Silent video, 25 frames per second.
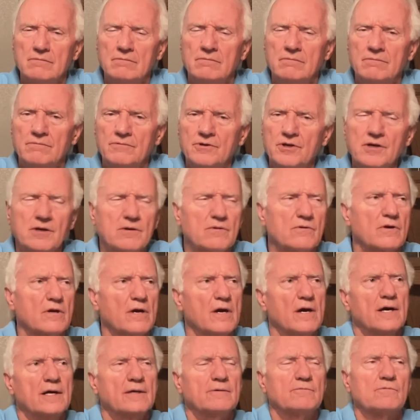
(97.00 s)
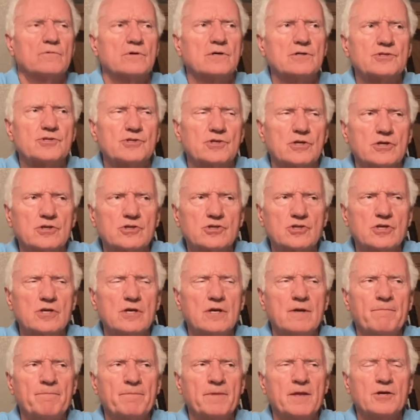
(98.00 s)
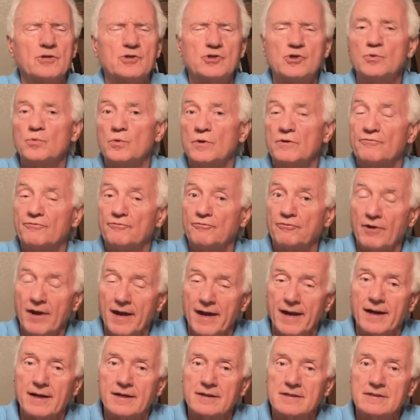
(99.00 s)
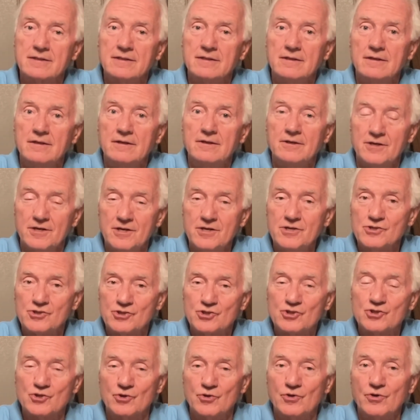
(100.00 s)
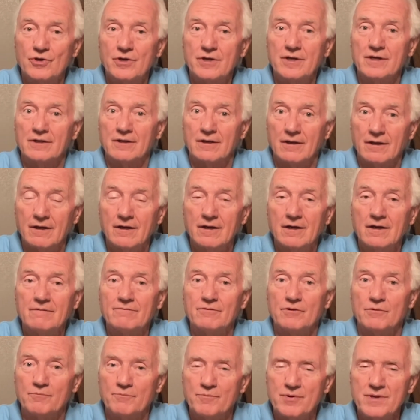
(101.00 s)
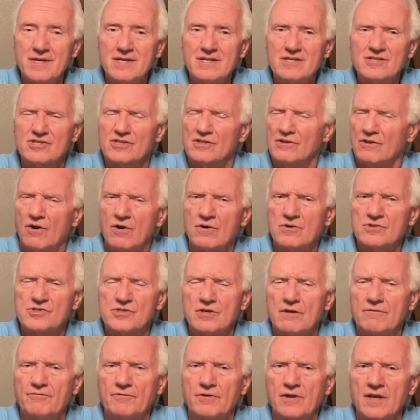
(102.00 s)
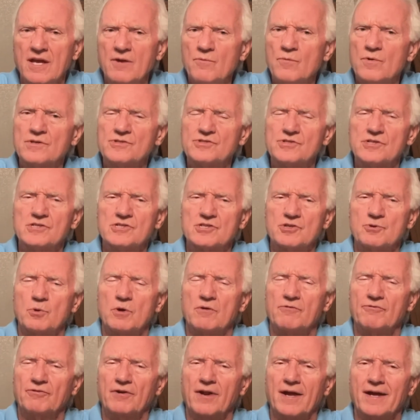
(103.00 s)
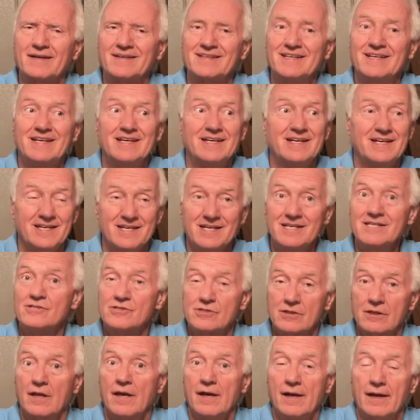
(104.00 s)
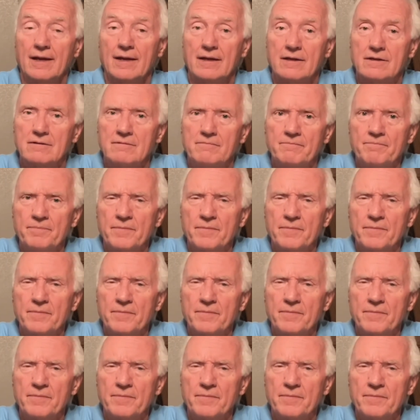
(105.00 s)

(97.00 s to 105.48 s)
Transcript: you know, God wants us to reflect his joy and love and peace and long suffering. He wants us to reflect his light.